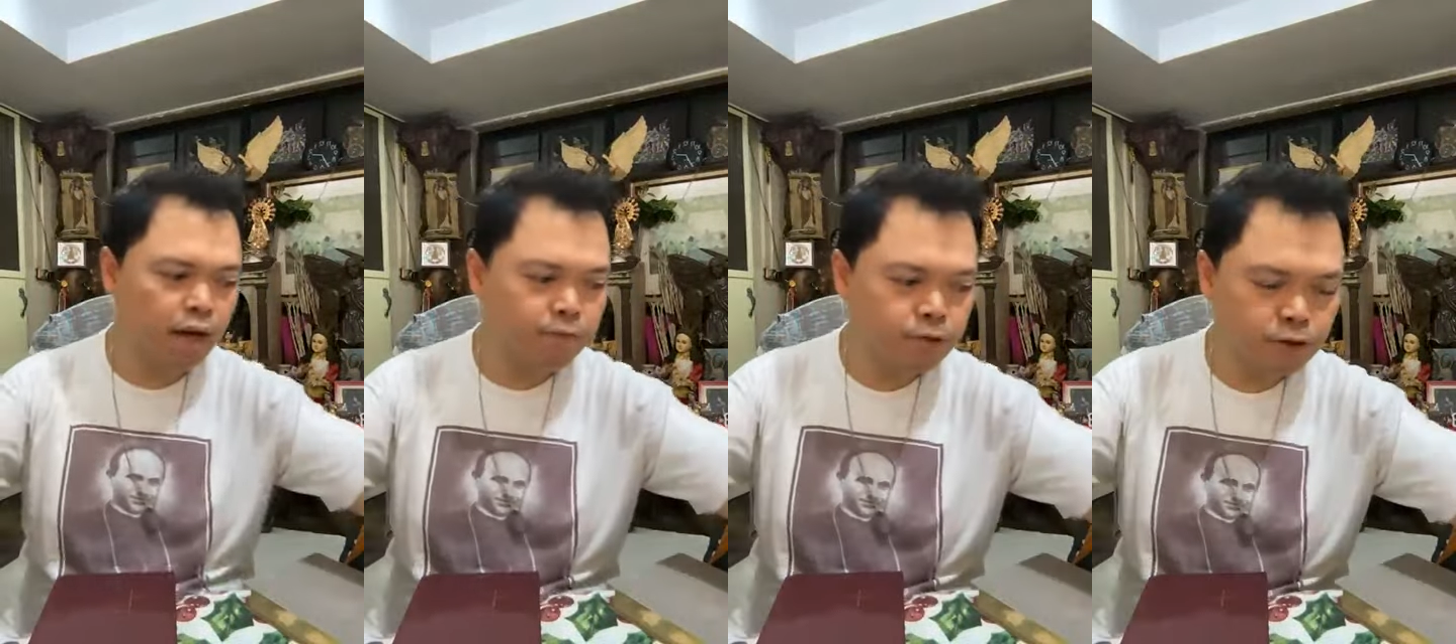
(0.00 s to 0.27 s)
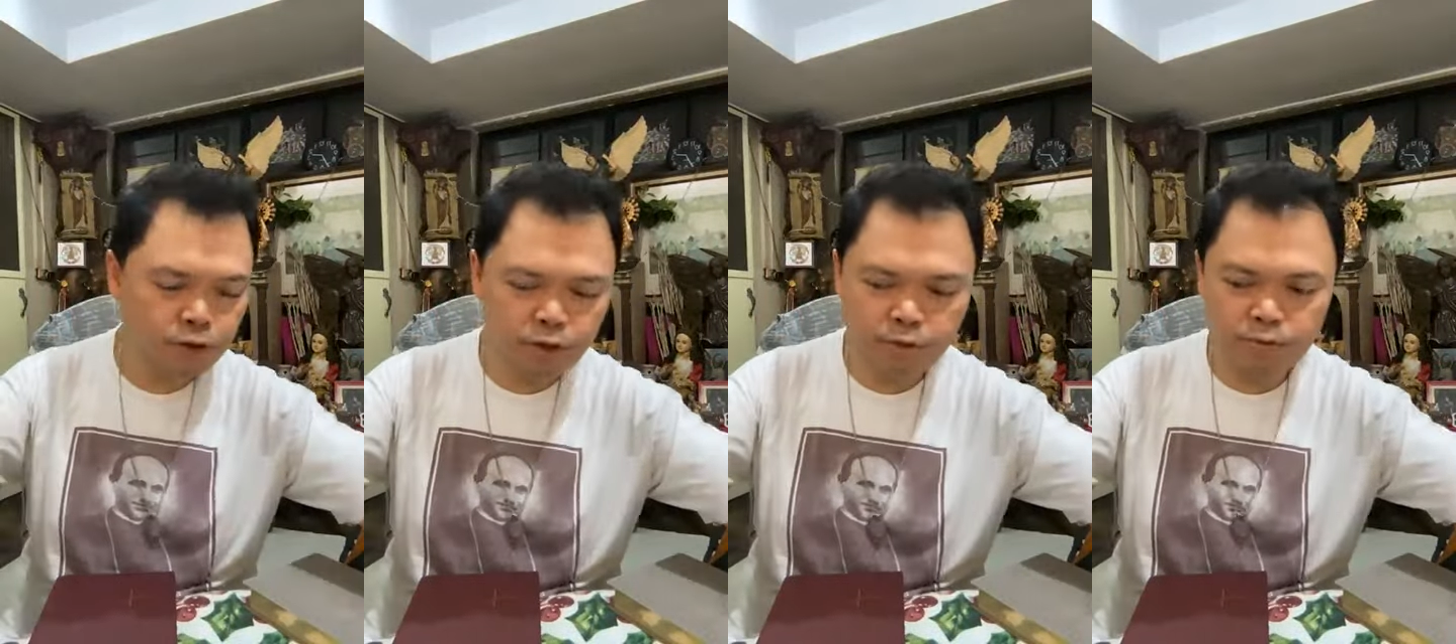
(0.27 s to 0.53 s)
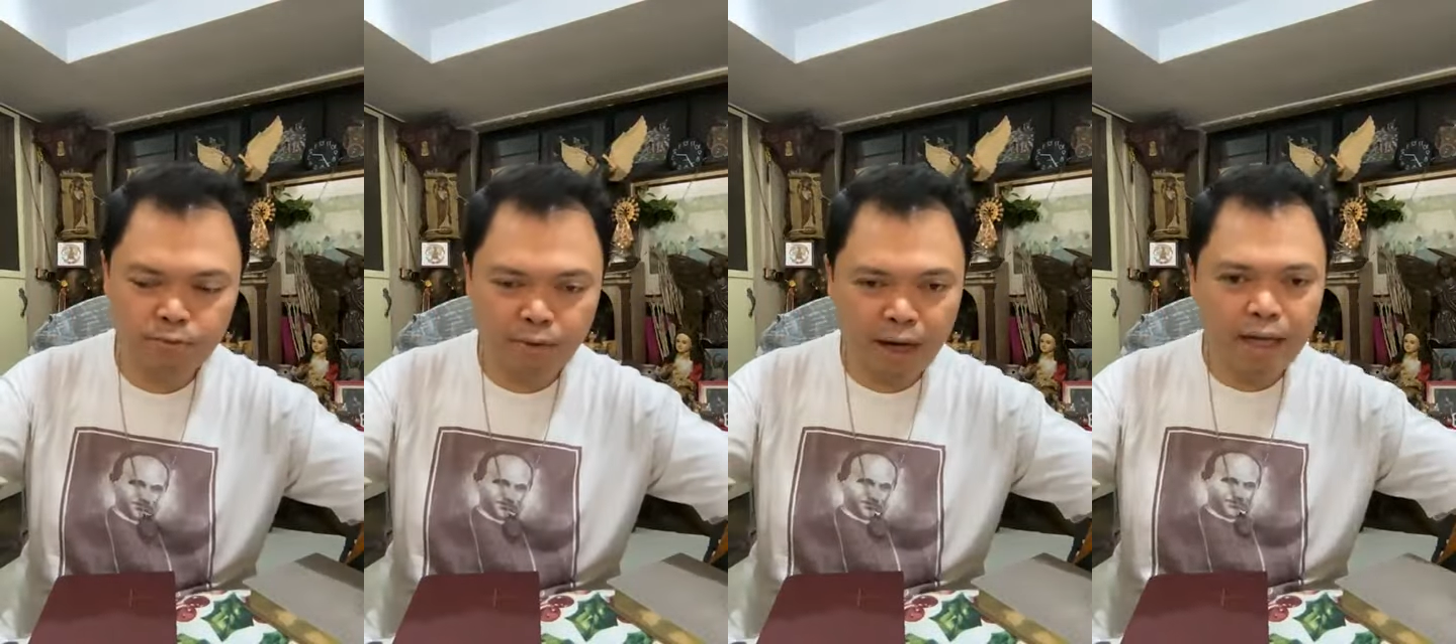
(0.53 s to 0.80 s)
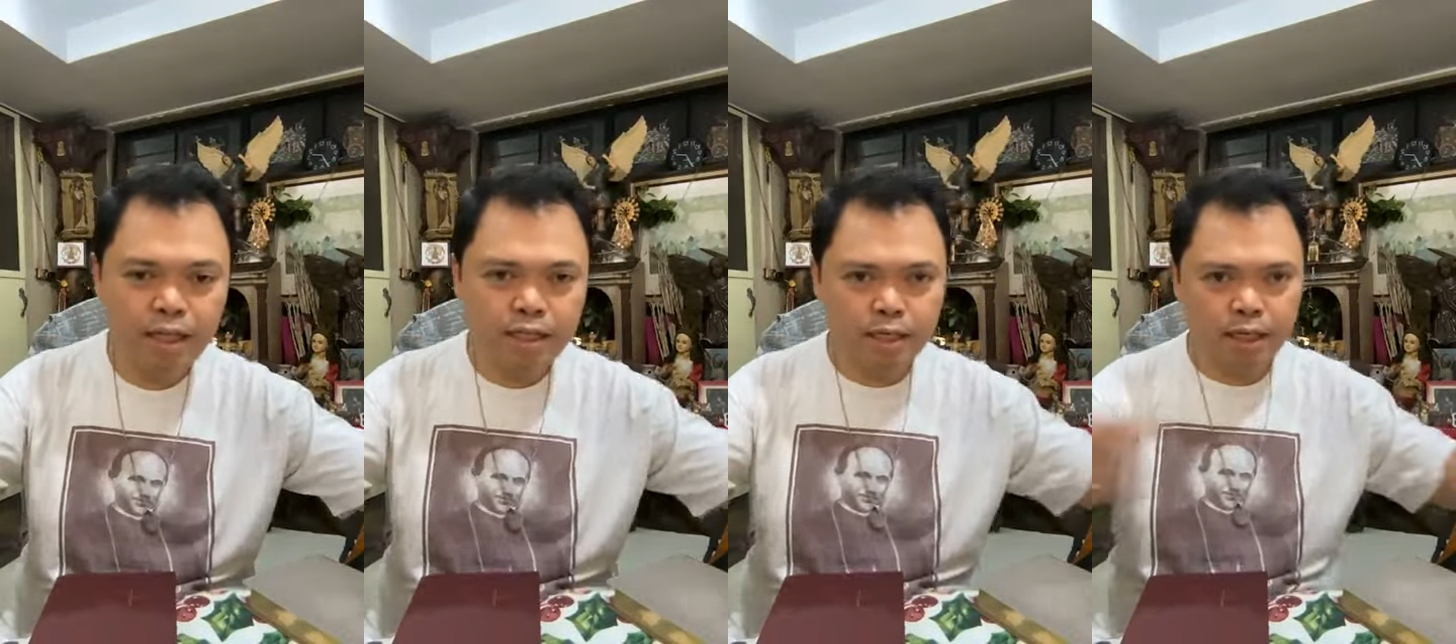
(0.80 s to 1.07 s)
after
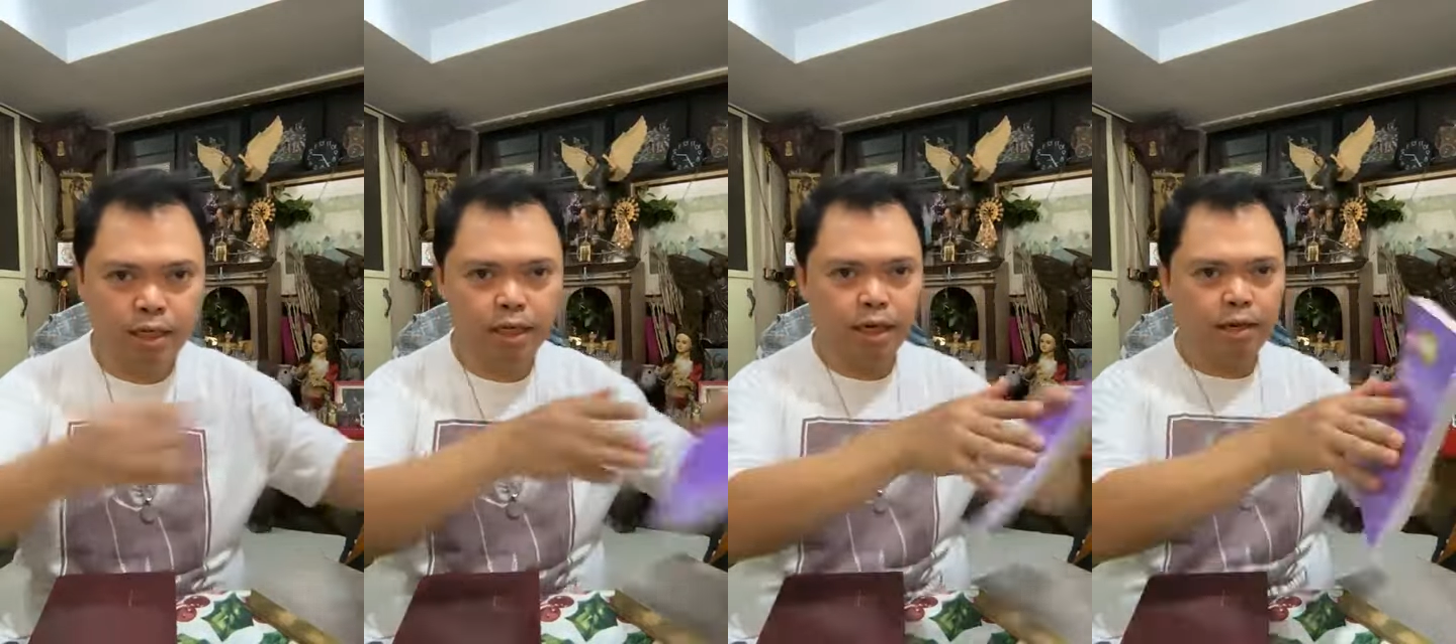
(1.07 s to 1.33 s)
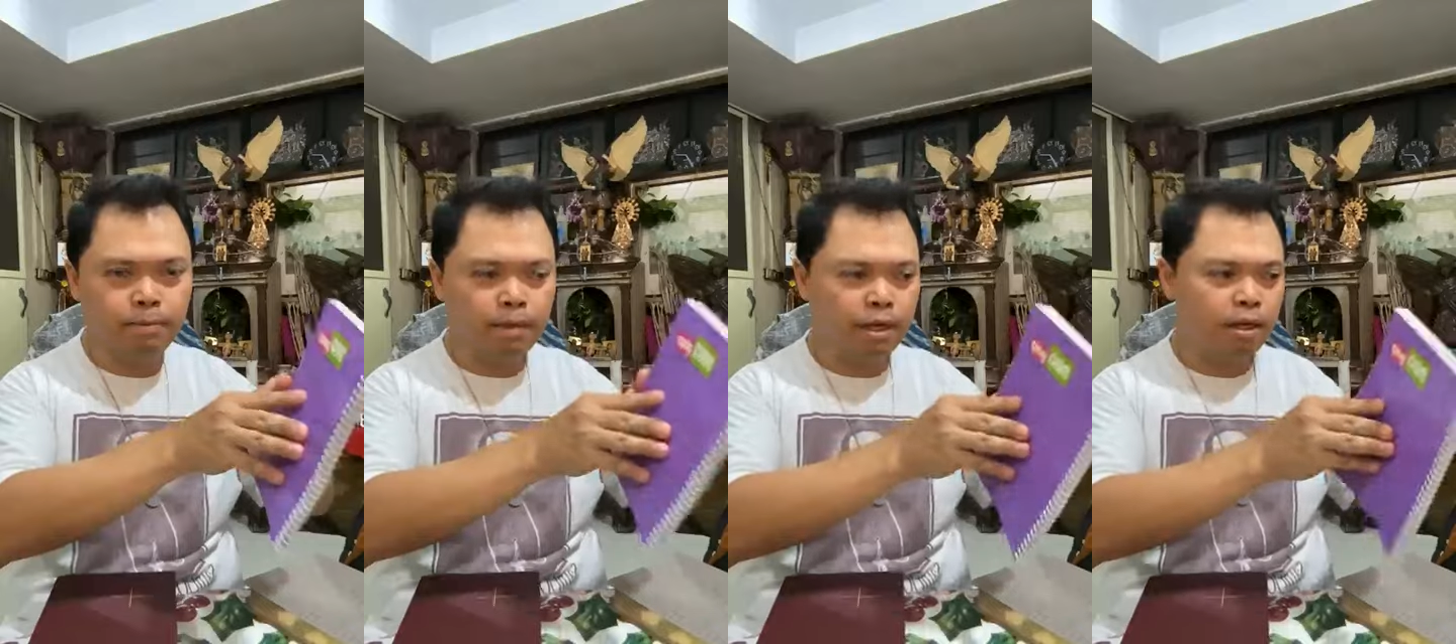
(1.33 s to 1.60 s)
writing,